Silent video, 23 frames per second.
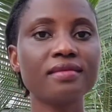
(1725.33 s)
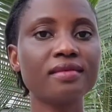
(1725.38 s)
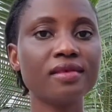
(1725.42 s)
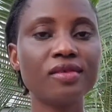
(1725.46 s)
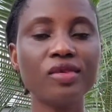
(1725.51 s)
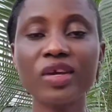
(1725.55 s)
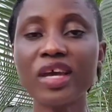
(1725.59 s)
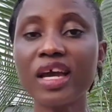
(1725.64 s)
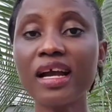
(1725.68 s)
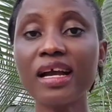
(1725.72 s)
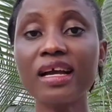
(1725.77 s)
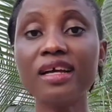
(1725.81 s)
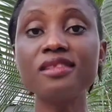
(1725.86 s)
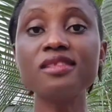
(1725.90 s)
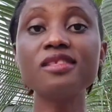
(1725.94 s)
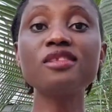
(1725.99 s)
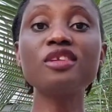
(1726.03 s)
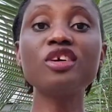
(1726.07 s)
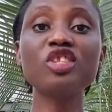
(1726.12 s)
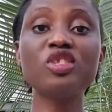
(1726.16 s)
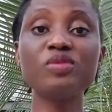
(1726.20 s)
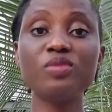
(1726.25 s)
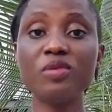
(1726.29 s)
you can
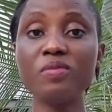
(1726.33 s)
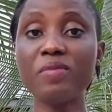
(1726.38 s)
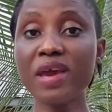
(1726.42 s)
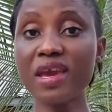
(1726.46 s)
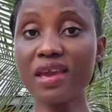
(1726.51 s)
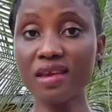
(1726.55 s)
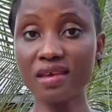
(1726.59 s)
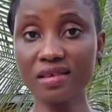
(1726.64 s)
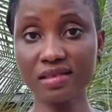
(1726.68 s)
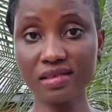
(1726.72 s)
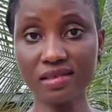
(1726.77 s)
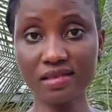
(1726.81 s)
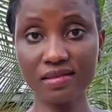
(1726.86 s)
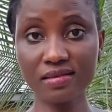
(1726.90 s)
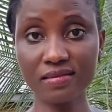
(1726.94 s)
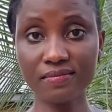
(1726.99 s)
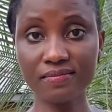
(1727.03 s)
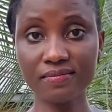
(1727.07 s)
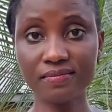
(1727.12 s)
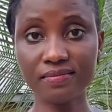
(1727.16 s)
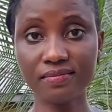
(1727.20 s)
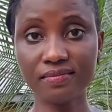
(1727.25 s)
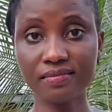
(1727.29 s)
continue to be beggars,
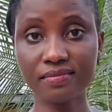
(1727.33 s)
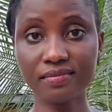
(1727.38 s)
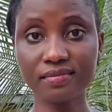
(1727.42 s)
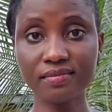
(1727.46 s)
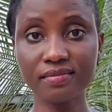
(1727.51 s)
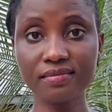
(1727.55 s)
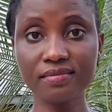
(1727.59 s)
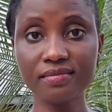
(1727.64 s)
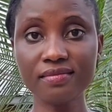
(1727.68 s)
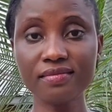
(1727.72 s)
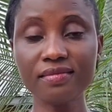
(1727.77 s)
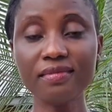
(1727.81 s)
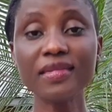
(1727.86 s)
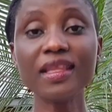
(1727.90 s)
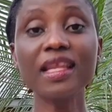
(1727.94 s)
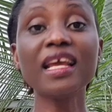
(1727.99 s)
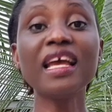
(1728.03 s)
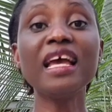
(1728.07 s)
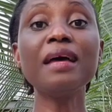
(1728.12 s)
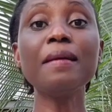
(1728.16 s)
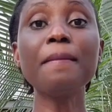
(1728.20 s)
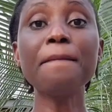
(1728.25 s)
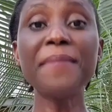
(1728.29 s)

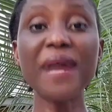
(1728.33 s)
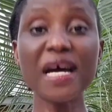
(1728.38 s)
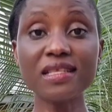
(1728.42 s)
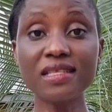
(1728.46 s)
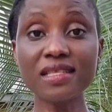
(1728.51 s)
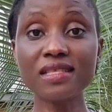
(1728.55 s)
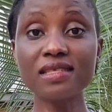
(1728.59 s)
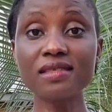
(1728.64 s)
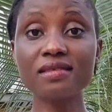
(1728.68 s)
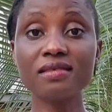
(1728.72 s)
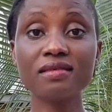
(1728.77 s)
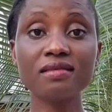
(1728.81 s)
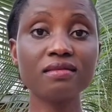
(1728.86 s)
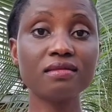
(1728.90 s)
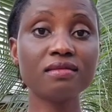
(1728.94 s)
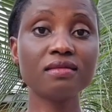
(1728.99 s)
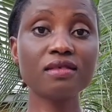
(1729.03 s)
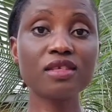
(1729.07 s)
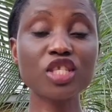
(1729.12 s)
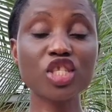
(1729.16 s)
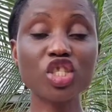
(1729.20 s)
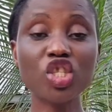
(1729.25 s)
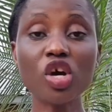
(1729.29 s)
but
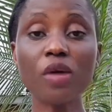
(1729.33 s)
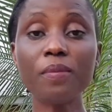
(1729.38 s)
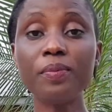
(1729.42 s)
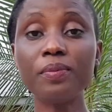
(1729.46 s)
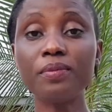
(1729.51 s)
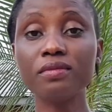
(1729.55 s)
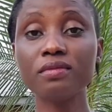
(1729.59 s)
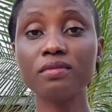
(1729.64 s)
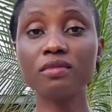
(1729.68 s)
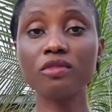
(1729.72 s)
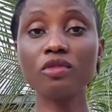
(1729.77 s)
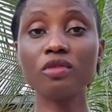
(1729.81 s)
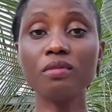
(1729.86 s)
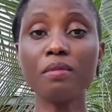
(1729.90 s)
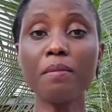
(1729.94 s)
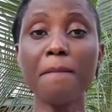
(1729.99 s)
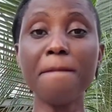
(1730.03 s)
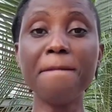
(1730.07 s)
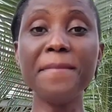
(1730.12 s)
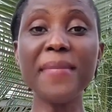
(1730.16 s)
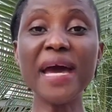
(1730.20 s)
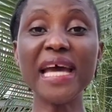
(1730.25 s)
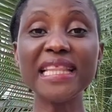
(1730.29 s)
stop
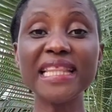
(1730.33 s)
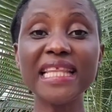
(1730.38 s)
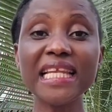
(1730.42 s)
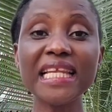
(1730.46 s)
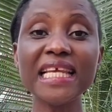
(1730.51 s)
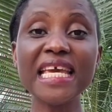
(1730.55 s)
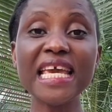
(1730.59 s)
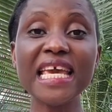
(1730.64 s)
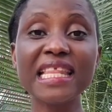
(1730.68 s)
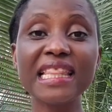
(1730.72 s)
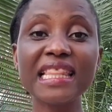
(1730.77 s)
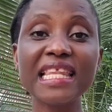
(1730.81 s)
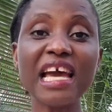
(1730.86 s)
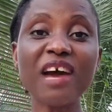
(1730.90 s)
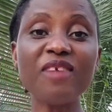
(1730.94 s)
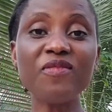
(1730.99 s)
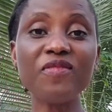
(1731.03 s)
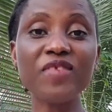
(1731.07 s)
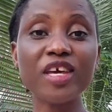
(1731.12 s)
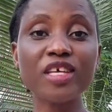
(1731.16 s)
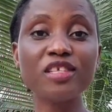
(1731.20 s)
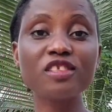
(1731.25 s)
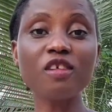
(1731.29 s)
meddling in the
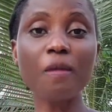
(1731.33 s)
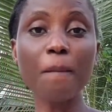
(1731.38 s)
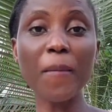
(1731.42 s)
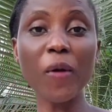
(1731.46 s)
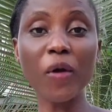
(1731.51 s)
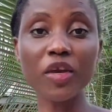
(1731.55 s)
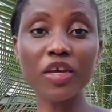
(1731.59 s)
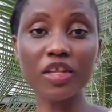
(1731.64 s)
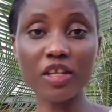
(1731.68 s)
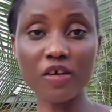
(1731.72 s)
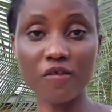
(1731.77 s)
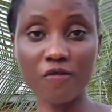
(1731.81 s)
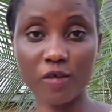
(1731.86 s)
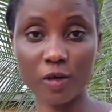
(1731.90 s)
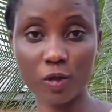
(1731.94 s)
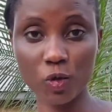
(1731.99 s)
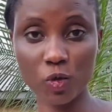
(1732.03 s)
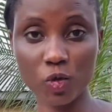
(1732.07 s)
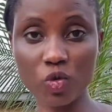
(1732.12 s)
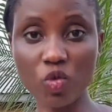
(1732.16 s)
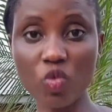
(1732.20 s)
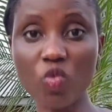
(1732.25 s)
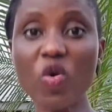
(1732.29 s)
affairs of Burkina
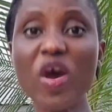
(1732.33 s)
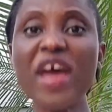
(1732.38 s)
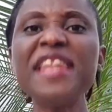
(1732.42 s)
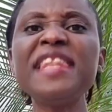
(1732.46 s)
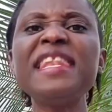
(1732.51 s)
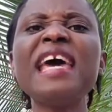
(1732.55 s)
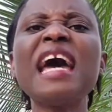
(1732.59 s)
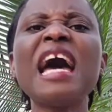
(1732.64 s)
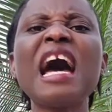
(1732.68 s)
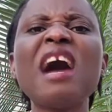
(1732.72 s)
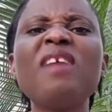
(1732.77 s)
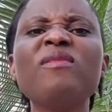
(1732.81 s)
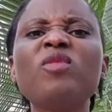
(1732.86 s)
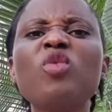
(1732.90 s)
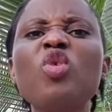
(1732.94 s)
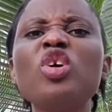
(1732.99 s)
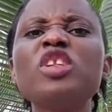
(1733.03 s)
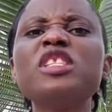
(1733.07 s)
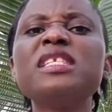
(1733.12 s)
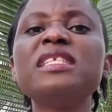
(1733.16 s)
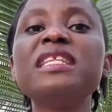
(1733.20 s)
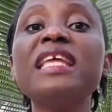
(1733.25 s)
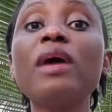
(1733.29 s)
Faso when they have
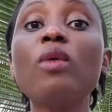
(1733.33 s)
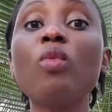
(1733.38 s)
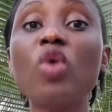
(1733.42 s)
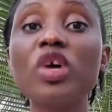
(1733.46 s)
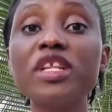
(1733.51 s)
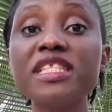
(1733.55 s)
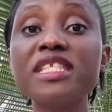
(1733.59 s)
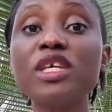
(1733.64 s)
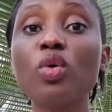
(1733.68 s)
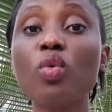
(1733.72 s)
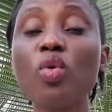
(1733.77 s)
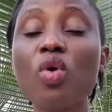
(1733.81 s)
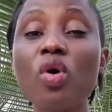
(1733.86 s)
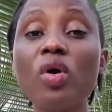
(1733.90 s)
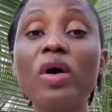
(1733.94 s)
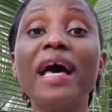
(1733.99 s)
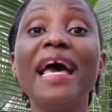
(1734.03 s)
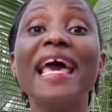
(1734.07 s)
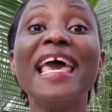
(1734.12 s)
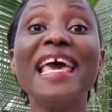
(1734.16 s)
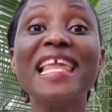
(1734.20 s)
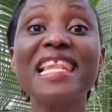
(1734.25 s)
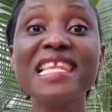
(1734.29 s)
gotten what they call
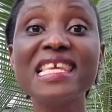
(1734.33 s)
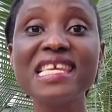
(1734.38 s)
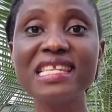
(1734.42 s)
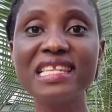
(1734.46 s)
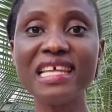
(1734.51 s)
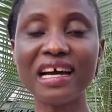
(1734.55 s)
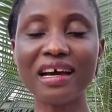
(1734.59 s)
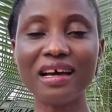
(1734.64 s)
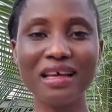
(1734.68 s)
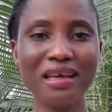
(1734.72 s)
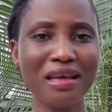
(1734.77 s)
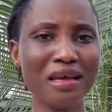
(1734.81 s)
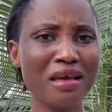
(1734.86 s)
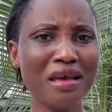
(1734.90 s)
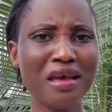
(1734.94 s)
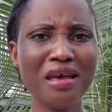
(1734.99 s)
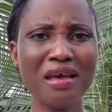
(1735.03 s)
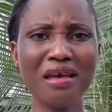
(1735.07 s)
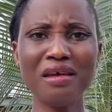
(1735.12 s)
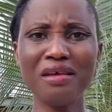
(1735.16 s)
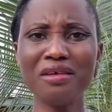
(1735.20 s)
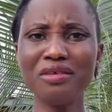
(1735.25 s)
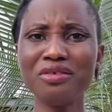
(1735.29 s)
a leader.
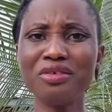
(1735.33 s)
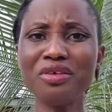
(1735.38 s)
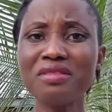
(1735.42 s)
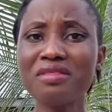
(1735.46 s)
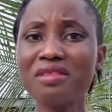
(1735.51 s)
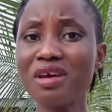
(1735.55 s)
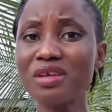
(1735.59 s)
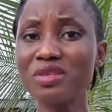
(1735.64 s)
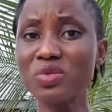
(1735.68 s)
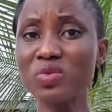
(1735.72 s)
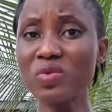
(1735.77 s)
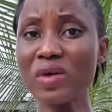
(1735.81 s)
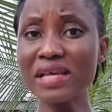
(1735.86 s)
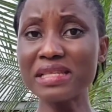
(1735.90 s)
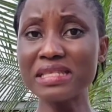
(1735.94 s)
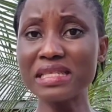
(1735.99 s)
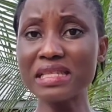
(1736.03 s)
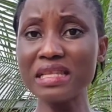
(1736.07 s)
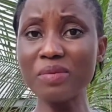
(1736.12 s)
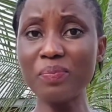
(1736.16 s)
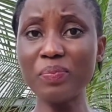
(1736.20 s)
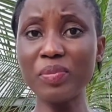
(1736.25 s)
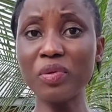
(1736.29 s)
You those who are
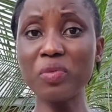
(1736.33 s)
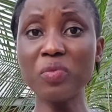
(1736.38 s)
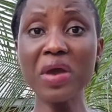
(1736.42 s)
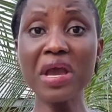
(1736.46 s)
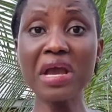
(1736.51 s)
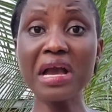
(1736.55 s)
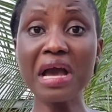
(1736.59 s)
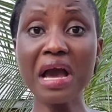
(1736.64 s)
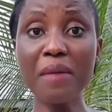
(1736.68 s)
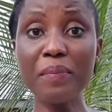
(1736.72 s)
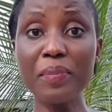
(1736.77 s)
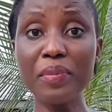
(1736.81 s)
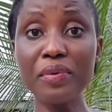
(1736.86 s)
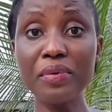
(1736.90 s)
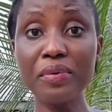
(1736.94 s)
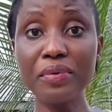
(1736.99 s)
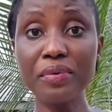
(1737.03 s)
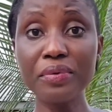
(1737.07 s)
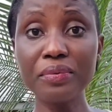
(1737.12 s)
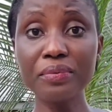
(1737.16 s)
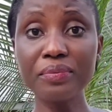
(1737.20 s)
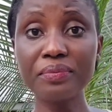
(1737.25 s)
sleeping, wake up, oh,